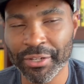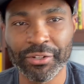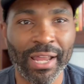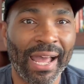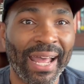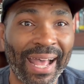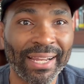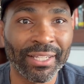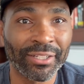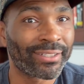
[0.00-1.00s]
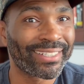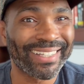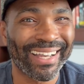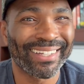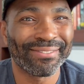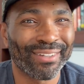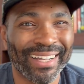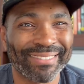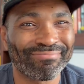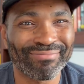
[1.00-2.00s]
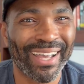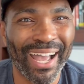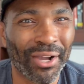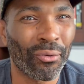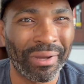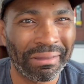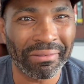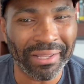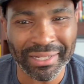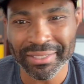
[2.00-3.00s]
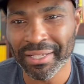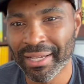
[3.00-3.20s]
You're not adding, you're just kind of like echoing things.